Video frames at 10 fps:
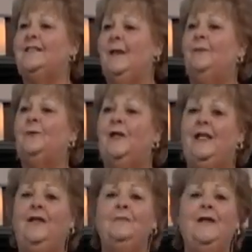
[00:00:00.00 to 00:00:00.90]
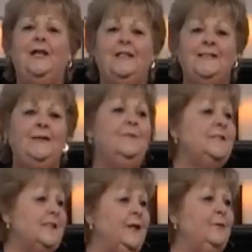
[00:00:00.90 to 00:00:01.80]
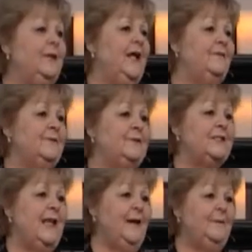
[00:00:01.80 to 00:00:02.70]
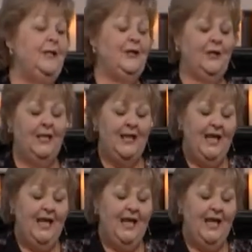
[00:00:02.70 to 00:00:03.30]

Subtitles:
Skip Regan because he was here when I first came here.